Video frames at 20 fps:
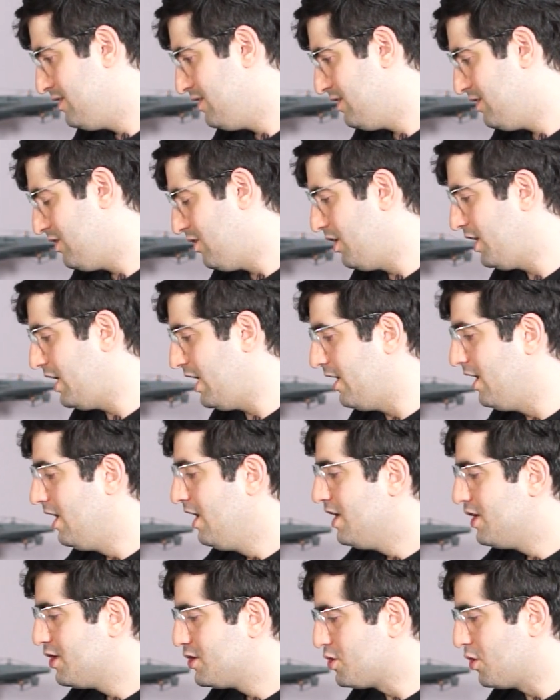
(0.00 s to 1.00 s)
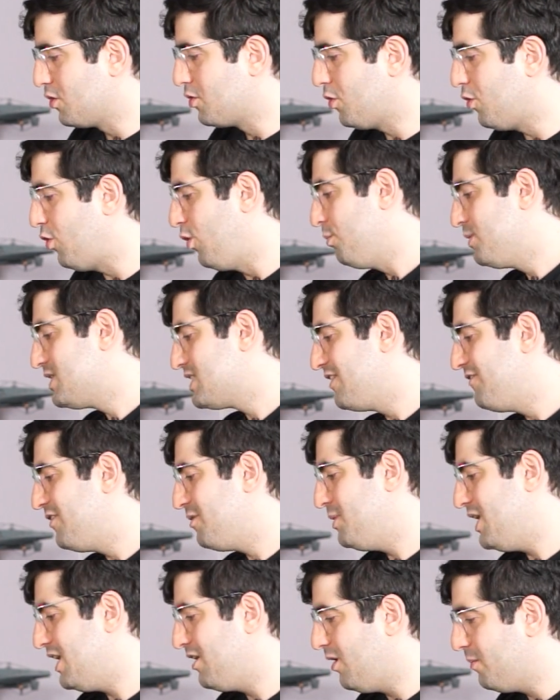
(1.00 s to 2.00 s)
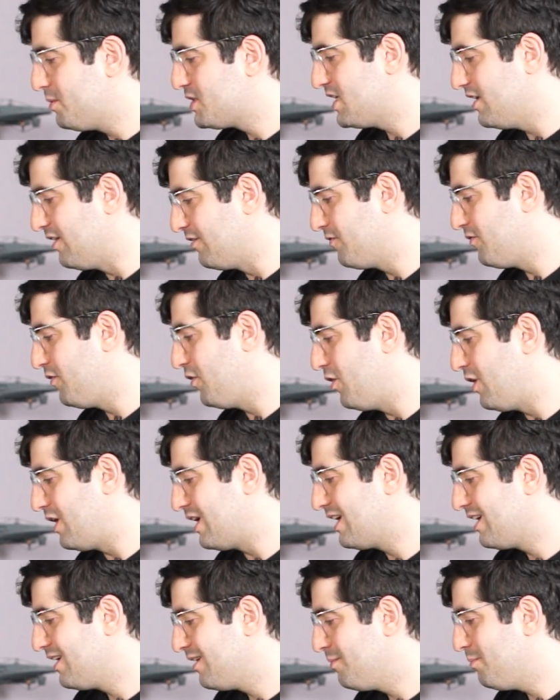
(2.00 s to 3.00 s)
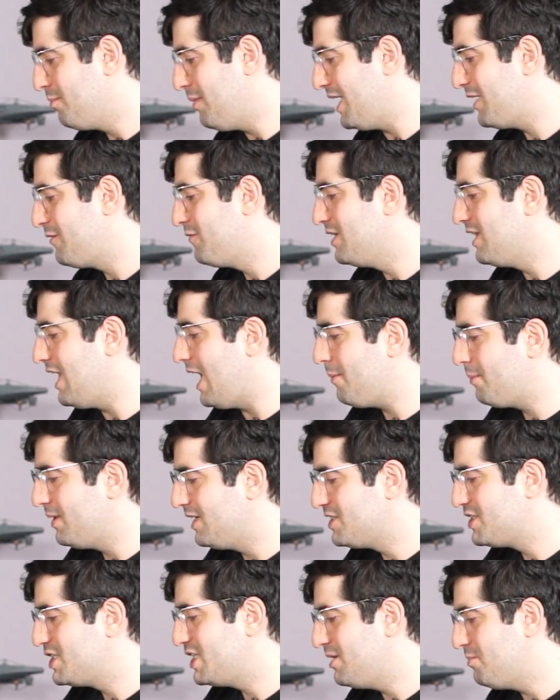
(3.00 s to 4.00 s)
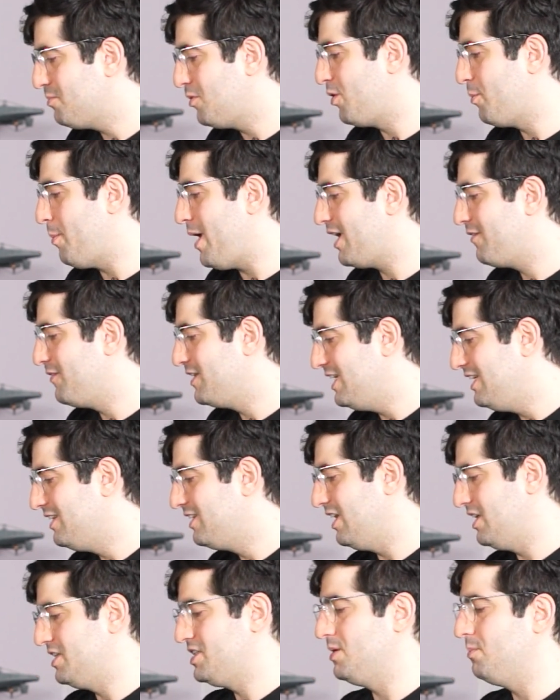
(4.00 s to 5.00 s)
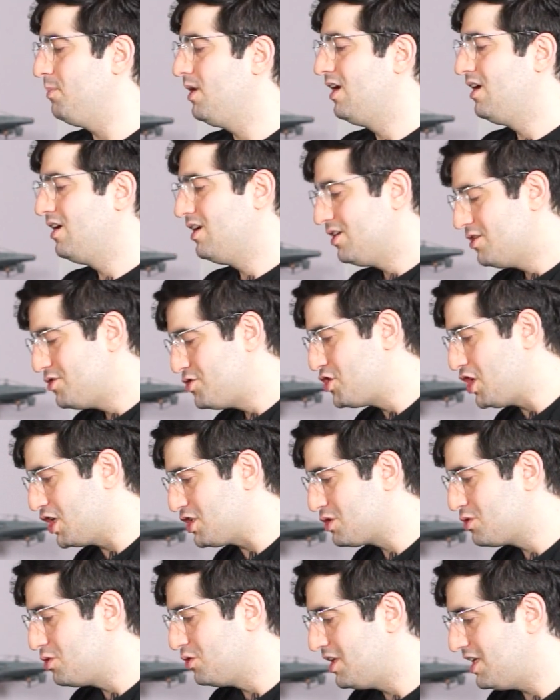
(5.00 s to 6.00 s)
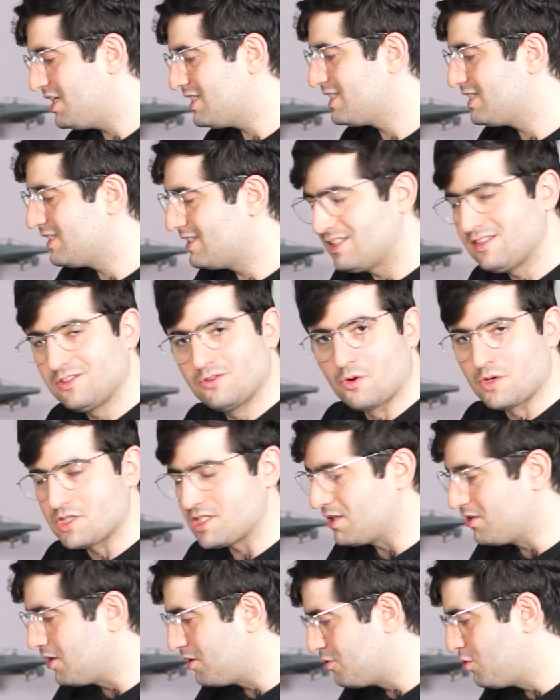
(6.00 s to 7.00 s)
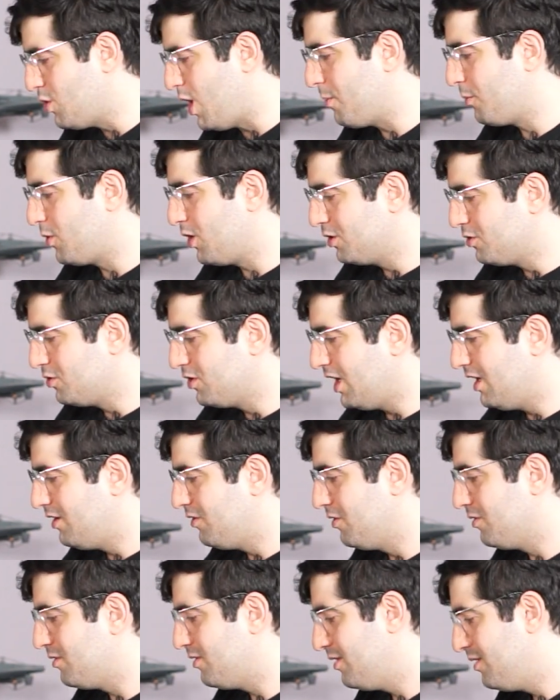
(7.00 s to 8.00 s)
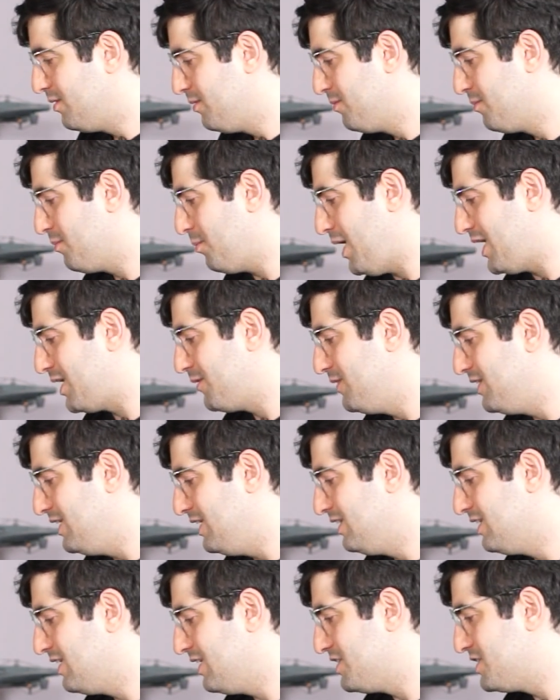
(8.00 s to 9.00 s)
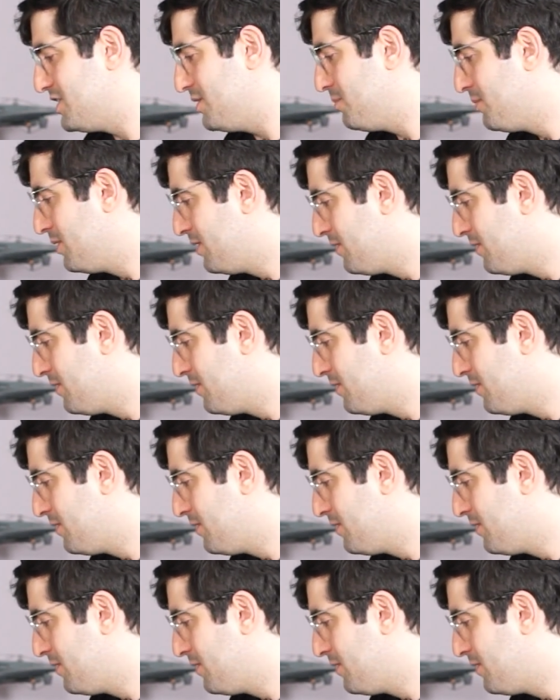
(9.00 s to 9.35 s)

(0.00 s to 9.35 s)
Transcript: Okay, so Chrome is giving me an option for Mac with Apple chip or Mac with Intel chip. Just to test Rosetta 2, I'm going to download Mac with Intel chip.